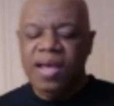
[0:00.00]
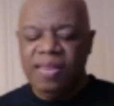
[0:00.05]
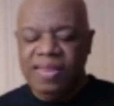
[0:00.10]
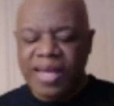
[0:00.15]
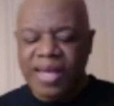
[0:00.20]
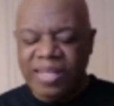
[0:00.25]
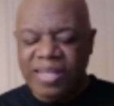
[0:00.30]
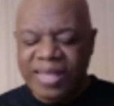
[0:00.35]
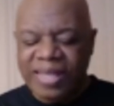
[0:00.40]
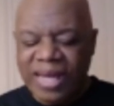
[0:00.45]

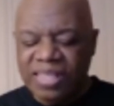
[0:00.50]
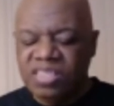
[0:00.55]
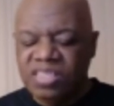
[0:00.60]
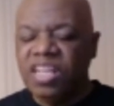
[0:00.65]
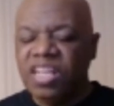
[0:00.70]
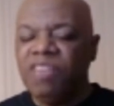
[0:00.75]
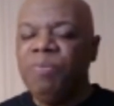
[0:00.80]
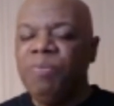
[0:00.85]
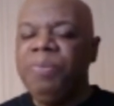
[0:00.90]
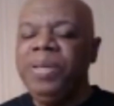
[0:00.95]
that that
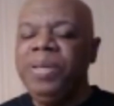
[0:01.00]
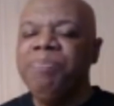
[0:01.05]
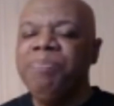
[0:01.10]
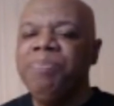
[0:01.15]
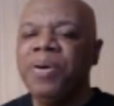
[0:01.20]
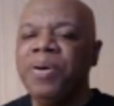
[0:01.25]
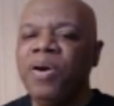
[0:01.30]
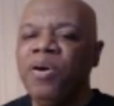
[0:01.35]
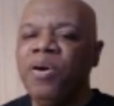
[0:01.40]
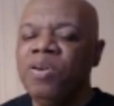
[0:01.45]
stuff be
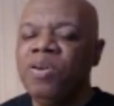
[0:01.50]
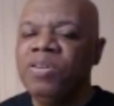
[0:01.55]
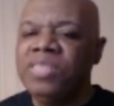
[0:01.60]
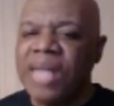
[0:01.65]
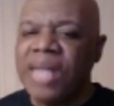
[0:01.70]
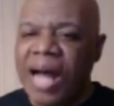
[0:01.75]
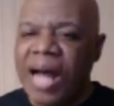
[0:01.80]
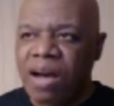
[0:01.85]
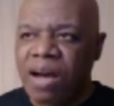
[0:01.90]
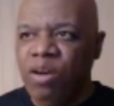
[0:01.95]

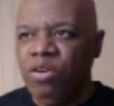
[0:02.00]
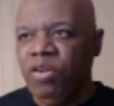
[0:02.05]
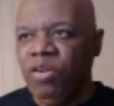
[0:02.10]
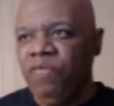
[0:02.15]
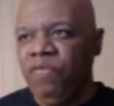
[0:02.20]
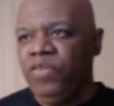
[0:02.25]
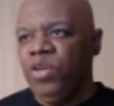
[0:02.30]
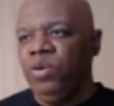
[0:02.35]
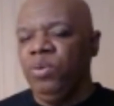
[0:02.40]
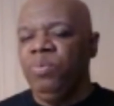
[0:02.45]
burned out
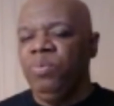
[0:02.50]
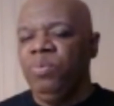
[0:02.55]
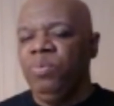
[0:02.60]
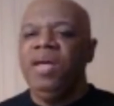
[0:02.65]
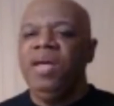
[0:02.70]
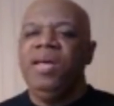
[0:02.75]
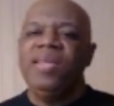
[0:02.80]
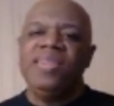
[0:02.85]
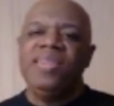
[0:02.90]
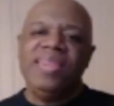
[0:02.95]
of you.
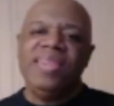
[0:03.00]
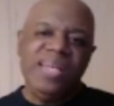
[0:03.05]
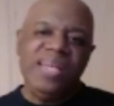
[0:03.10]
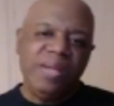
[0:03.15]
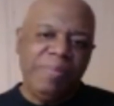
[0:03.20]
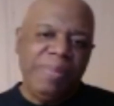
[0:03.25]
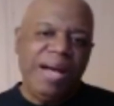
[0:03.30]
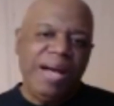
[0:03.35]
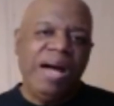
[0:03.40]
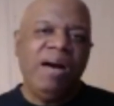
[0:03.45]

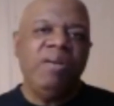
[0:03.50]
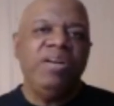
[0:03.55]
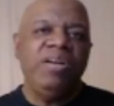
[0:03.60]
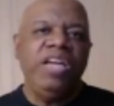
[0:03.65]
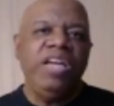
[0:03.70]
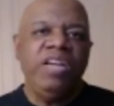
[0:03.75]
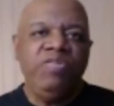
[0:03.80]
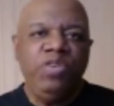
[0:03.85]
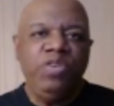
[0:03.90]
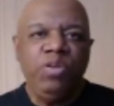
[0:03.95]
Think
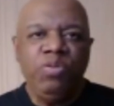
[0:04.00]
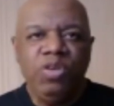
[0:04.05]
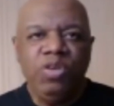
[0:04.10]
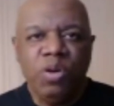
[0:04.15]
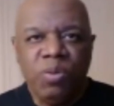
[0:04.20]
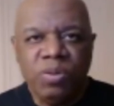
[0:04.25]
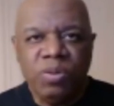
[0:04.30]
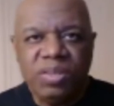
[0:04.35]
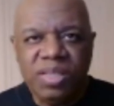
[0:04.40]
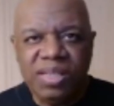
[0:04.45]
about if you
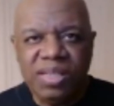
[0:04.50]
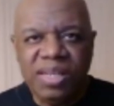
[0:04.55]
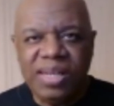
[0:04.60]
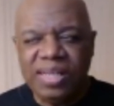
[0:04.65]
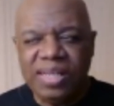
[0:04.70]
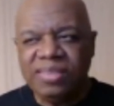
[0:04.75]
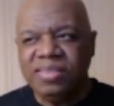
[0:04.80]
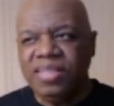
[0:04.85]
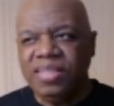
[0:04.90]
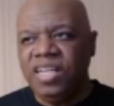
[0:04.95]
go into the
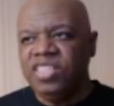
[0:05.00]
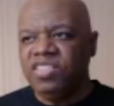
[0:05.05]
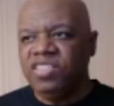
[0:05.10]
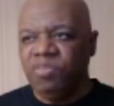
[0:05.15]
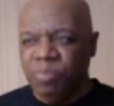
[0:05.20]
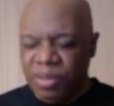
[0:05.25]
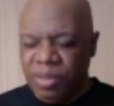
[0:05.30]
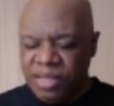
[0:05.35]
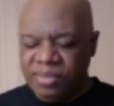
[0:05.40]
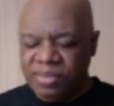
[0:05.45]
next
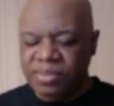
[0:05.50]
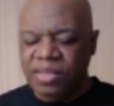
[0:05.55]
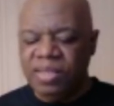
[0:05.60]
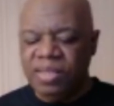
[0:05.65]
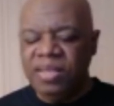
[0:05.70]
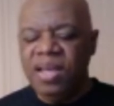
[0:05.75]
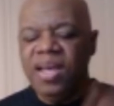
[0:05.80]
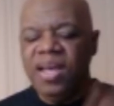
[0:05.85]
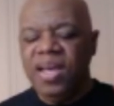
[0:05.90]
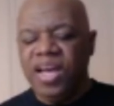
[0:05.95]
stage of
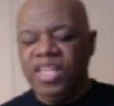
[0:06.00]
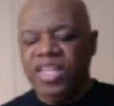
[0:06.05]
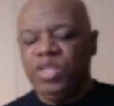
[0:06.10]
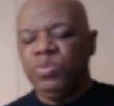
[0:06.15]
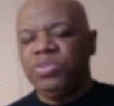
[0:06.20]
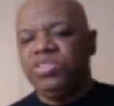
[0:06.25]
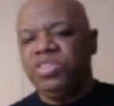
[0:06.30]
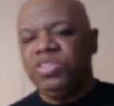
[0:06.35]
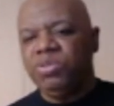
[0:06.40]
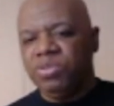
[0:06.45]
blessing and
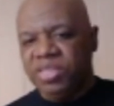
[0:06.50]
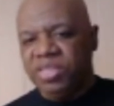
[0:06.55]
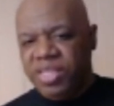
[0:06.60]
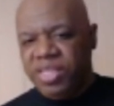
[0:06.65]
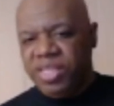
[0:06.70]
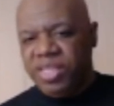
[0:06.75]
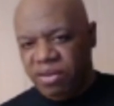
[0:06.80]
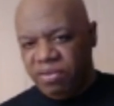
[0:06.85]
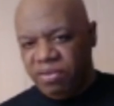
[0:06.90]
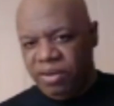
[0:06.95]
you were still
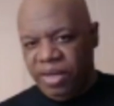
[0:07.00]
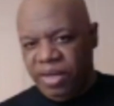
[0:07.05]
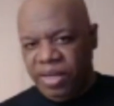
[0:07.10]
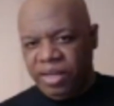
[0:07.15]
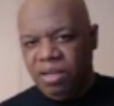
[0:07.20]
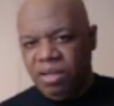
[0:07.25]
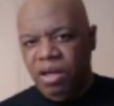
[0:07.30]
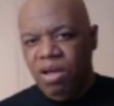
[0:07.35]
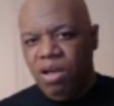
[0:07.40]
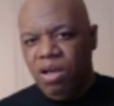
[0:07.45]

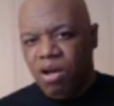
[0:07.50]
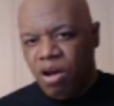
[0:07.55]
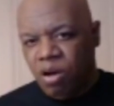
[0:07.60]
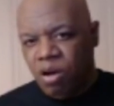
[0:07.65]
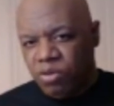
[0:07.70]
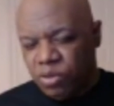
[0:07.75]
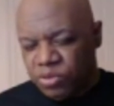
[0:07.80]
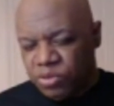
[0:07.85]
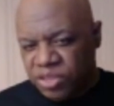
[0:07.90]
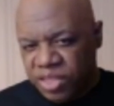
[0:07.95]
carrying
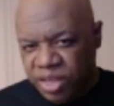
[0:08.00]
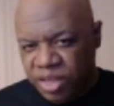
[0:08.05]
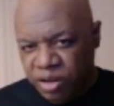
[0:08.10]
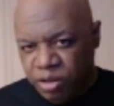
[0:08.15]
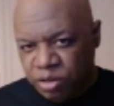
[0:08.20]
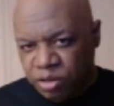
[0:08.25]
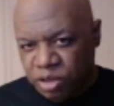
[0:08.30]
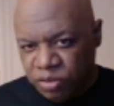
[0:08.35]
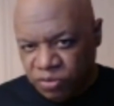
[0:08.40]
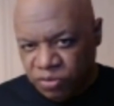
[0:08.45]
all those
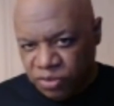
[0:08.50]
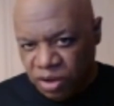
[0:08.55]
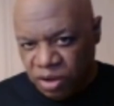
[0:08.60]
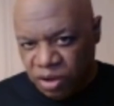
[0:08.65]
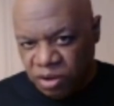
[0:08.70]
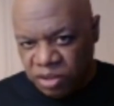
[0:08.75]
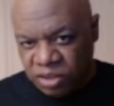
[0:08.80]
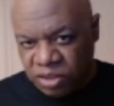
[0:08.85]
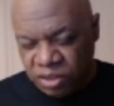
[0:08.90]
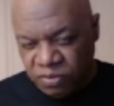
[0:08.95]
character
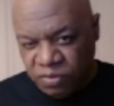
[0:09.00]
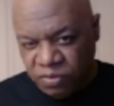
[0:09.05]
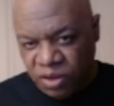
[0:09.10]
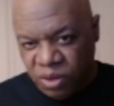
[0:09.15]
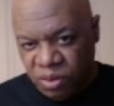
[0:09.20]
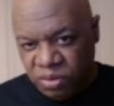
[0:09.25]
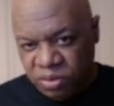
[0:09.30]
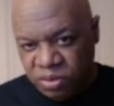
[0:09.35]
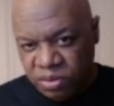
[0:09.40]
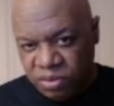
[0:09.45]
flaws and
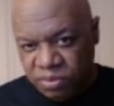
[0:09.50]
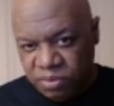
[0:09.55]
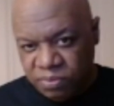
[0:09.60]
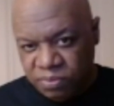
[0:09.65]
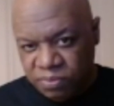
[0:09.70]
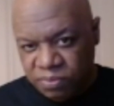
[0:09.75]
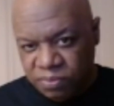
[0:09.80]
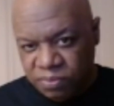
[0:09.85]
faults.